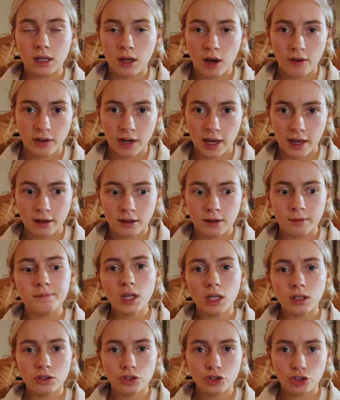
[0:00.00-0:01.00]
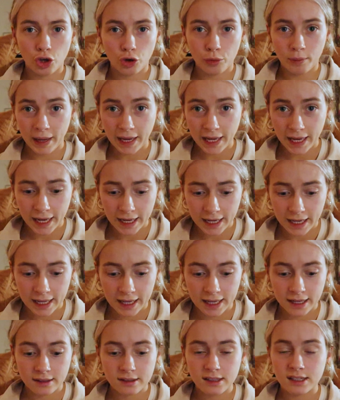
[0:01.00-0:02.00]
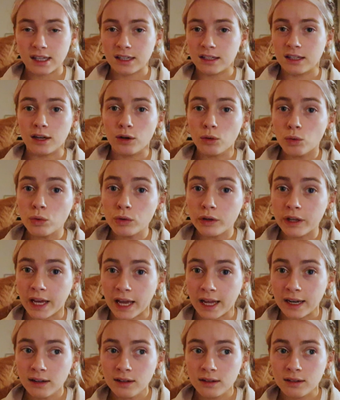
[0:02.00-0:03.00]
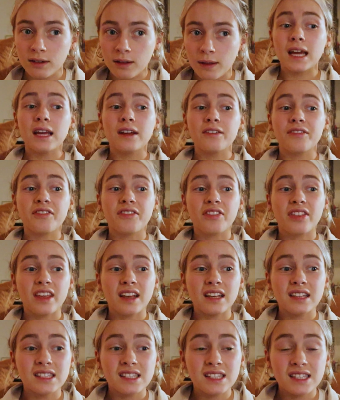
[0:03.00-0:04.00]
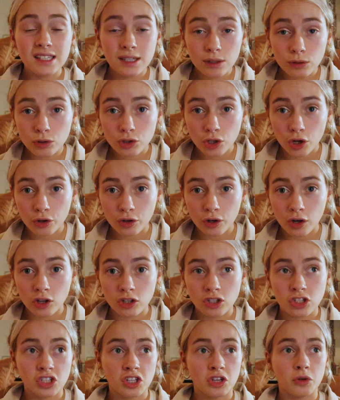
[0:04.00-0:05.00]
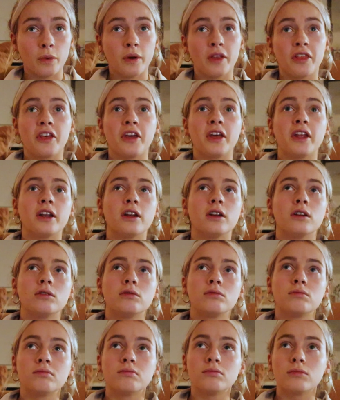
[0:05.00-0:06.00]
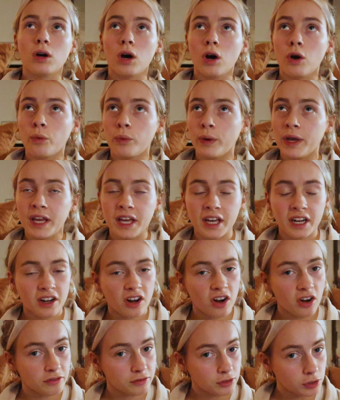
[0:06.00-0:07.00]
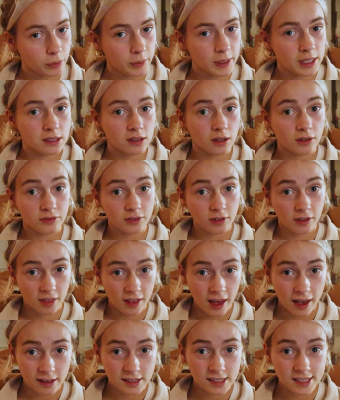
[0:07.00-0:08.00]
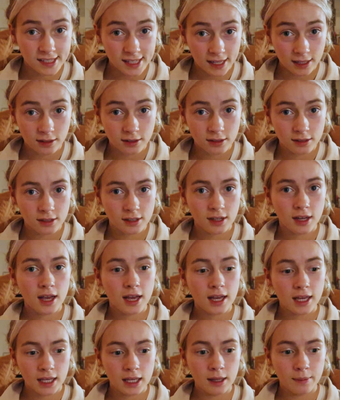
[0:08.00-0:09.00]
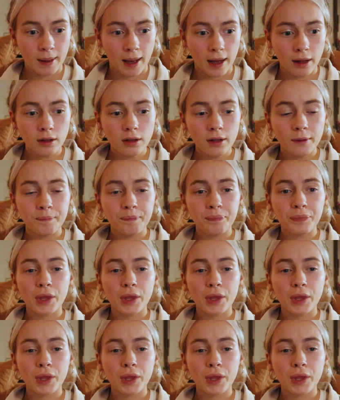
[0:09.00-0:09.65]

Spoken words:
and cover letter. So make it clear, send it all again. If they still don't answer within a week and a half, 2 weeks after that second email,